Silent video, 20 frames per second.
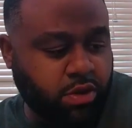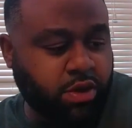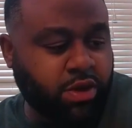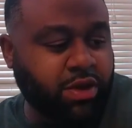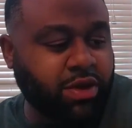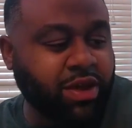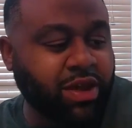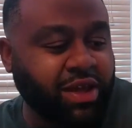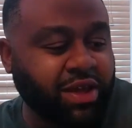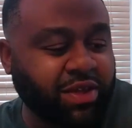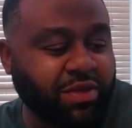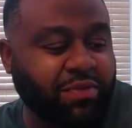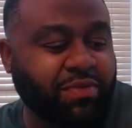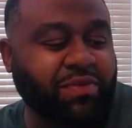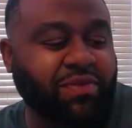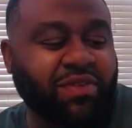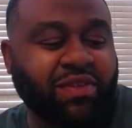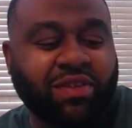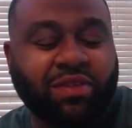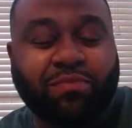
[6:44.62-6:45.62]
this
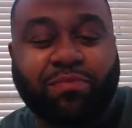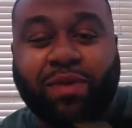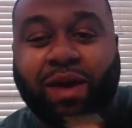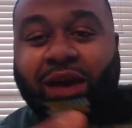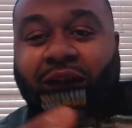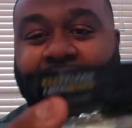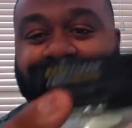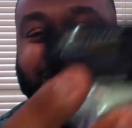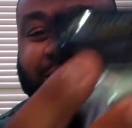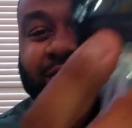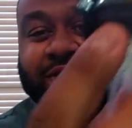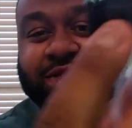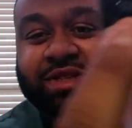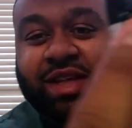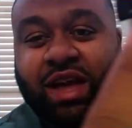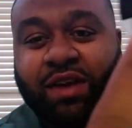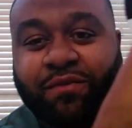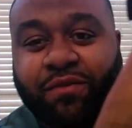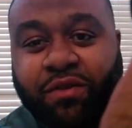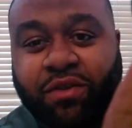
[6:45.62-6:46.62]
package says
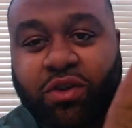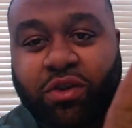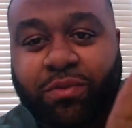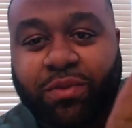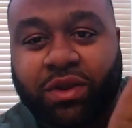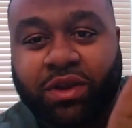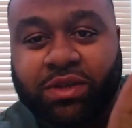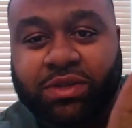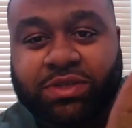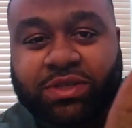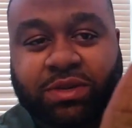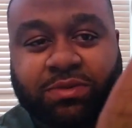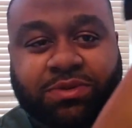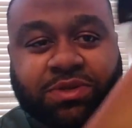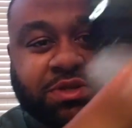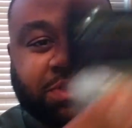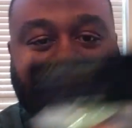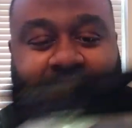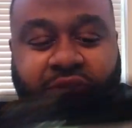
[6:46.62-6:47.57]
not for human consumption.